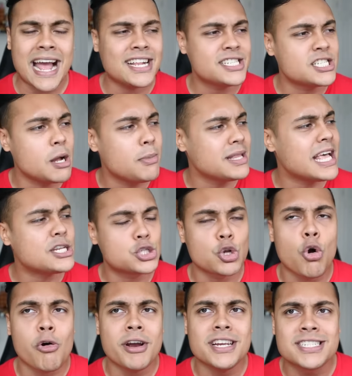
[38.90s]
And some of their
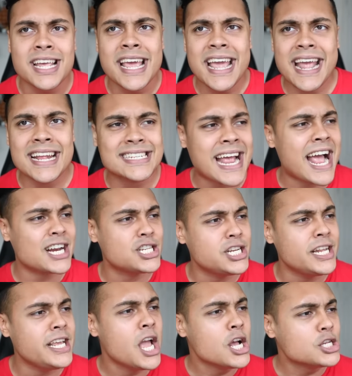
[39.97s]
stories, it's
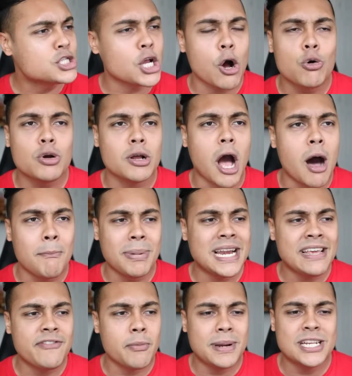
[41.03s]
actually so
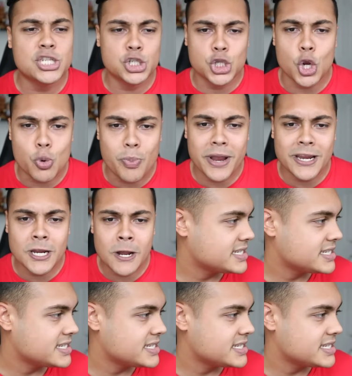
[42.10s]
unbelievably stupid.